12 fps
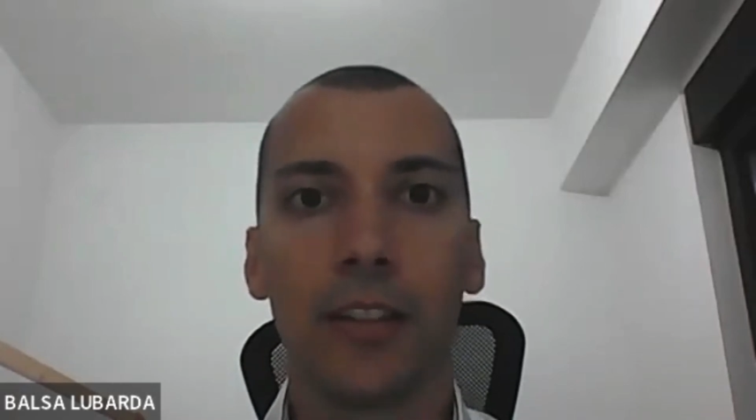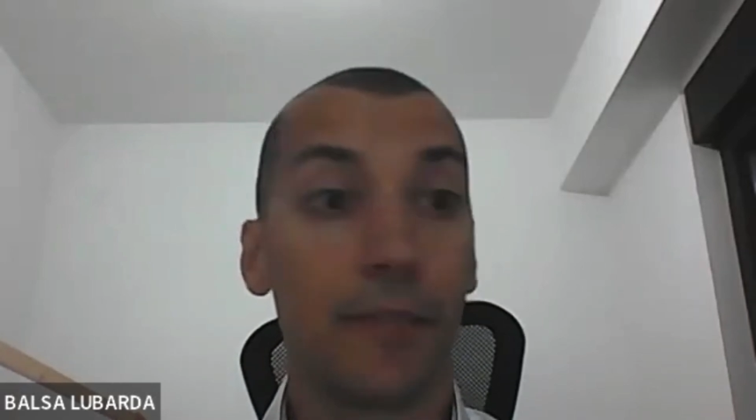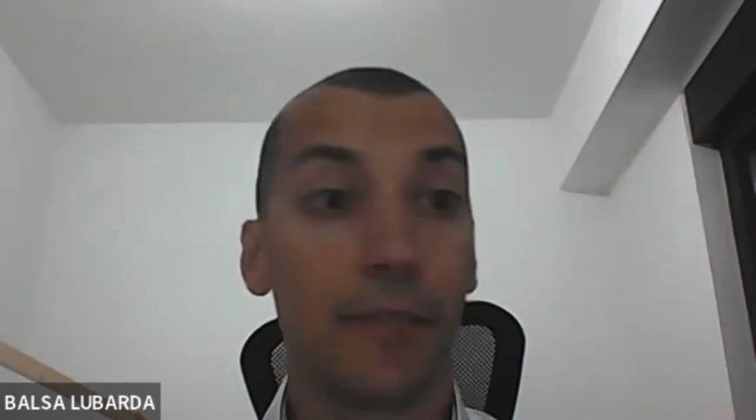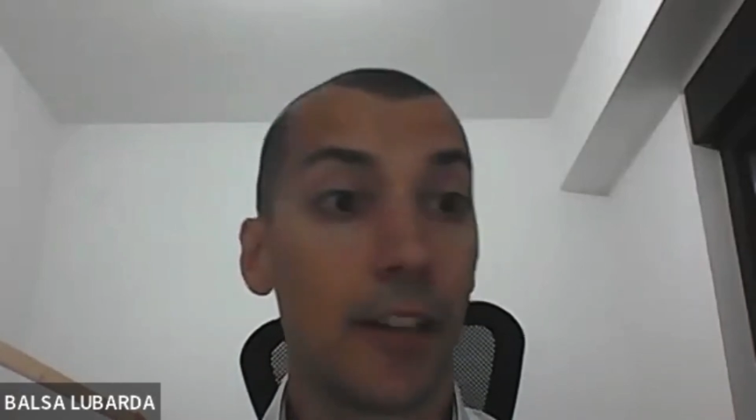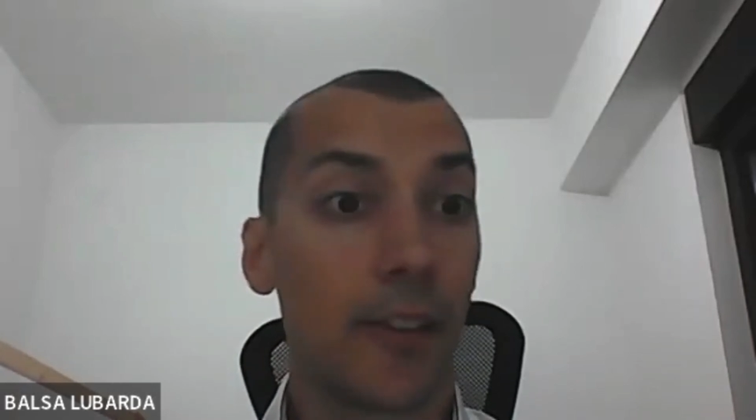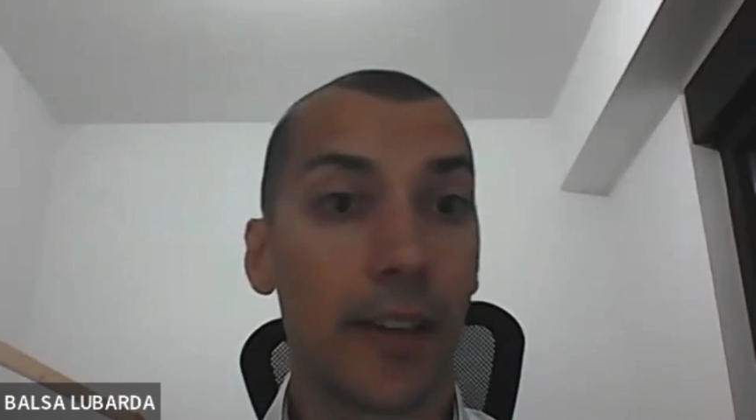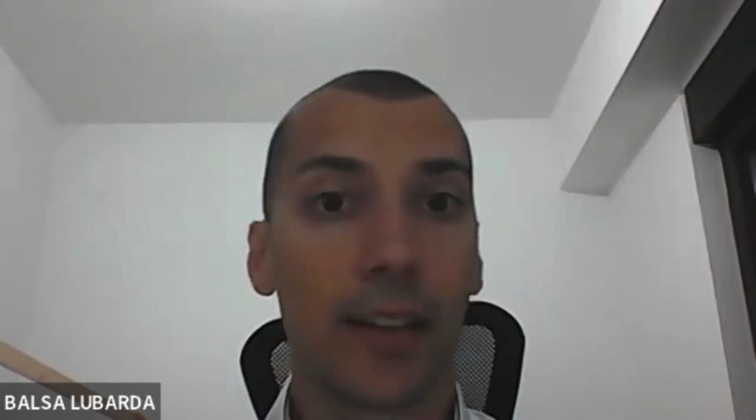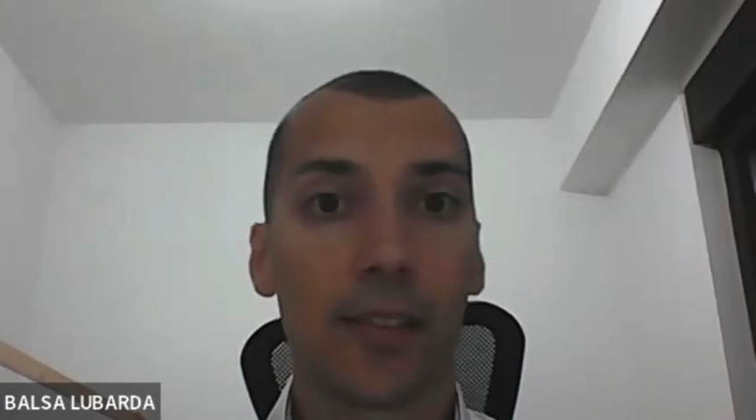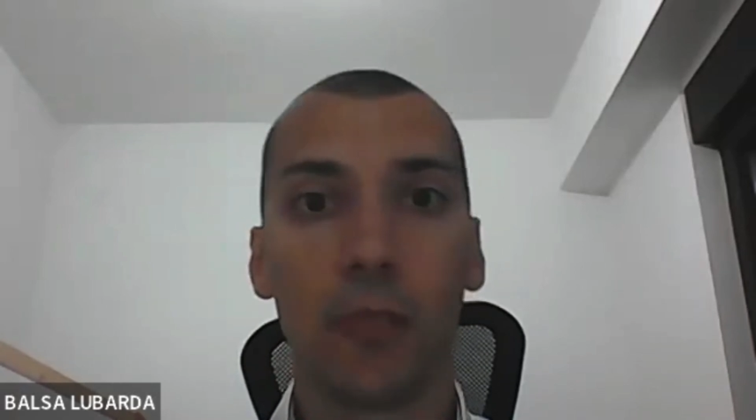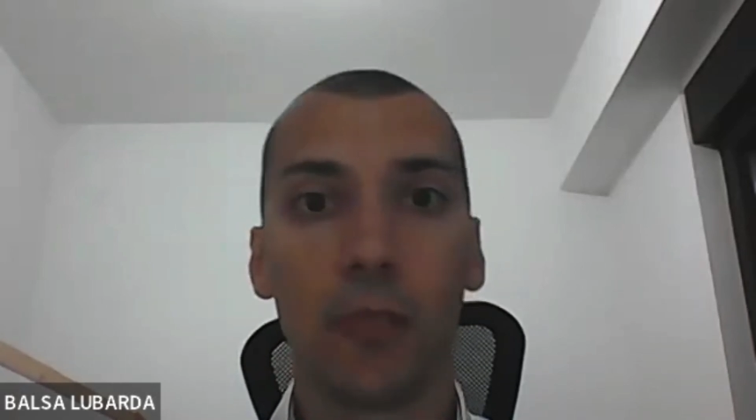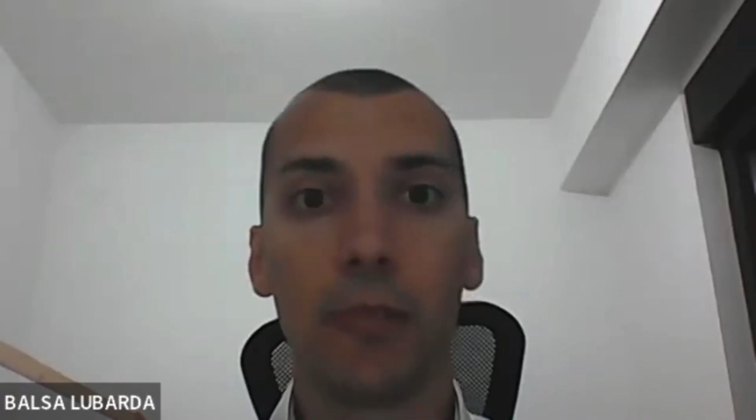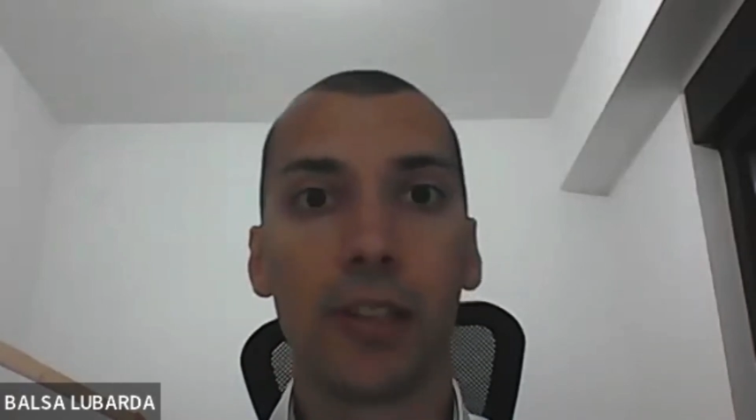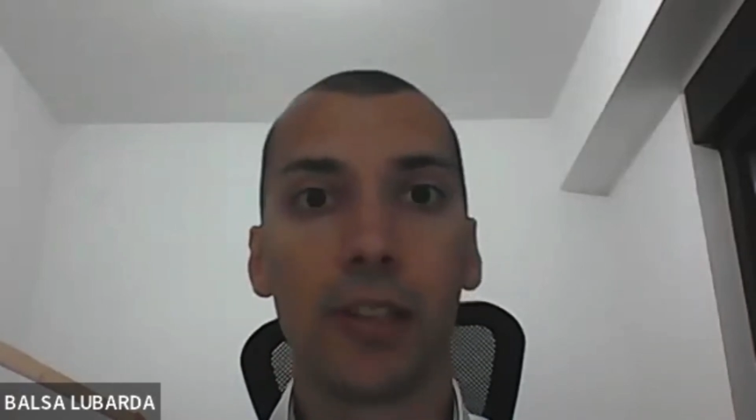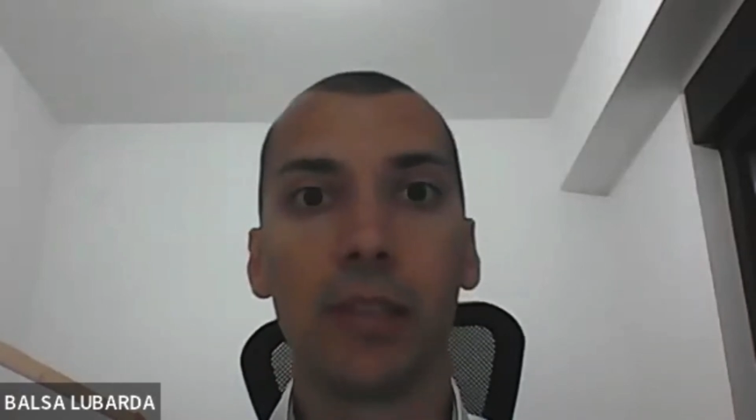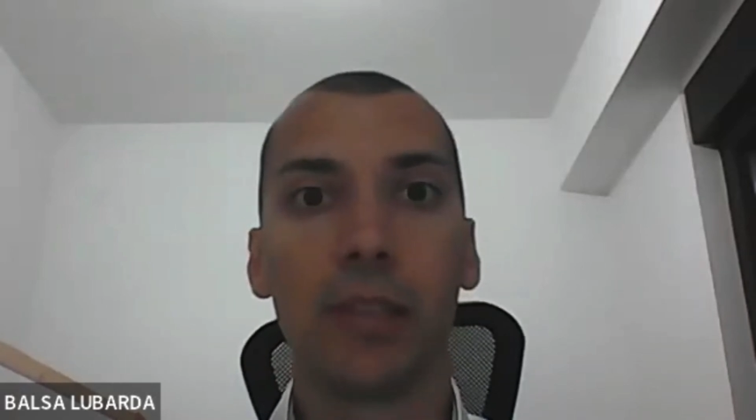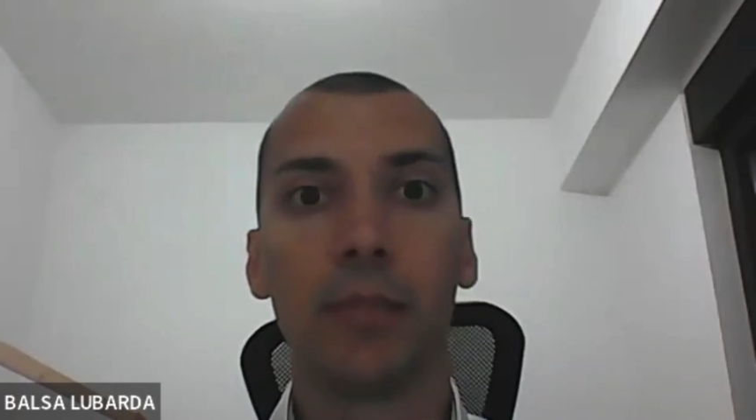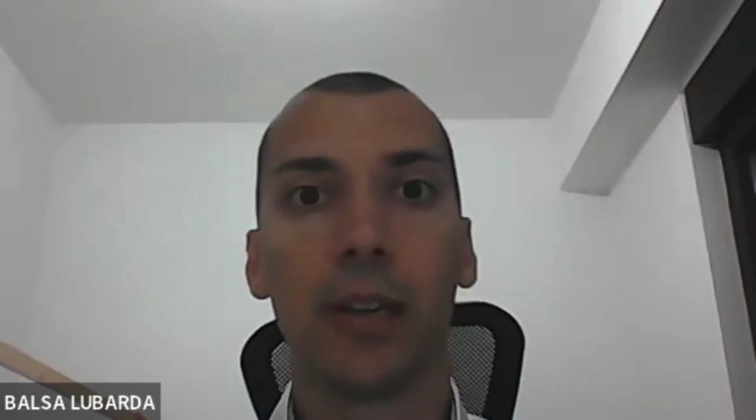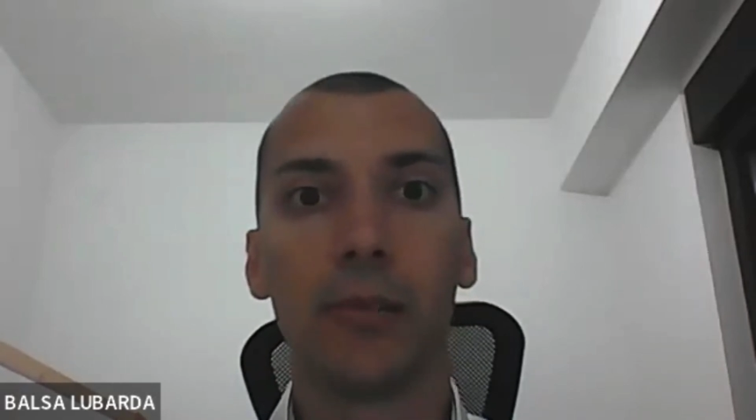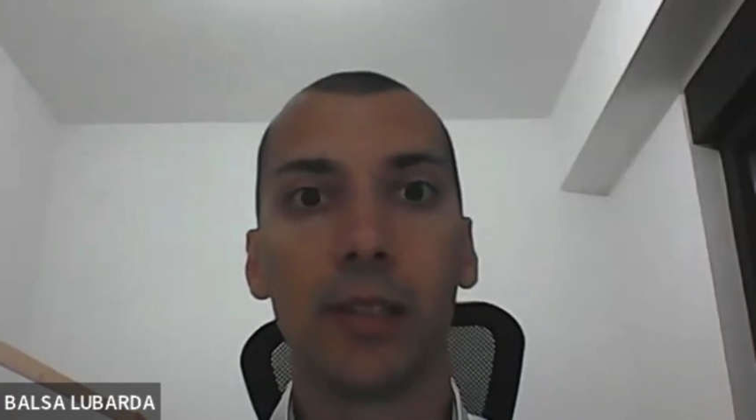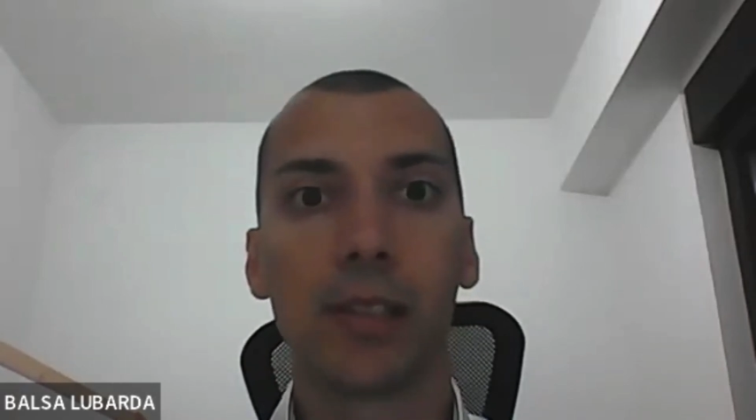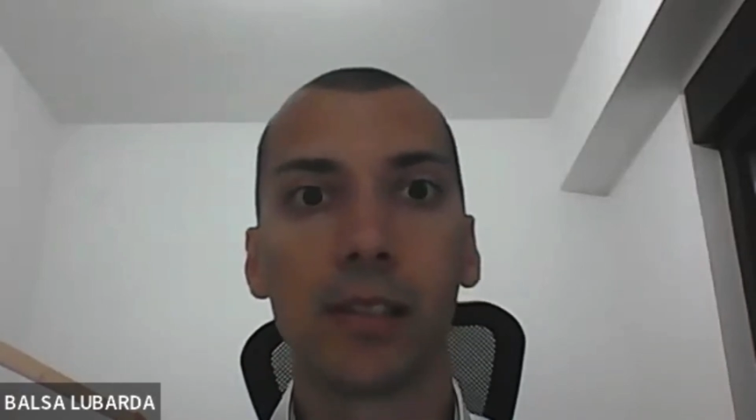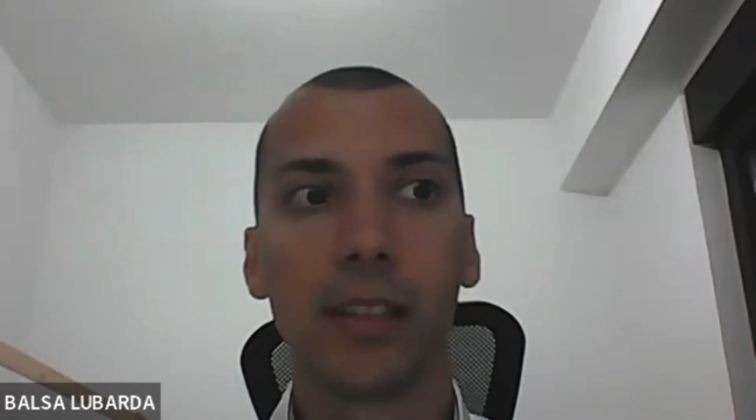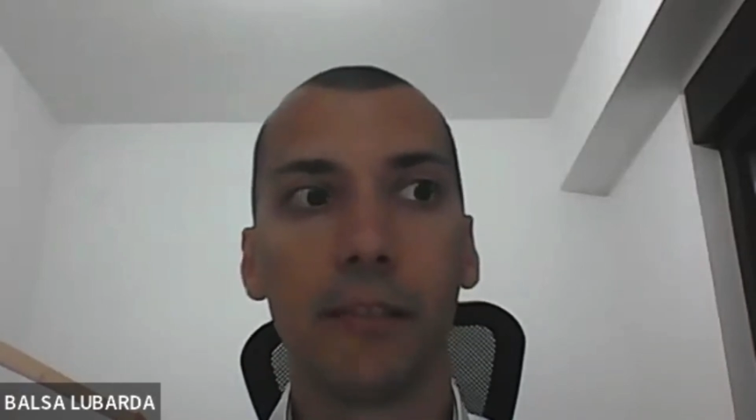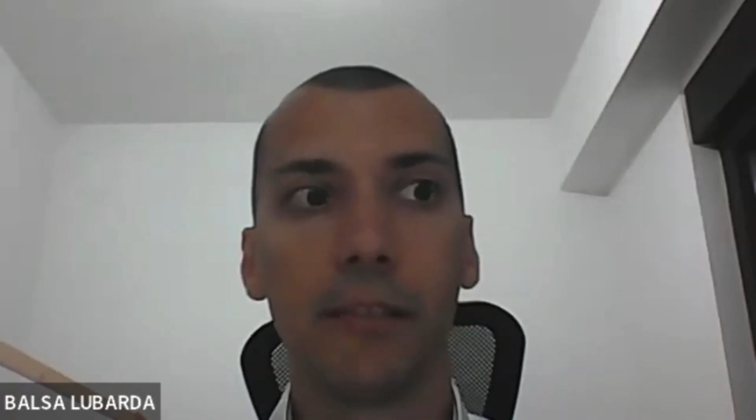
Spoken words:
The far right has always been about this.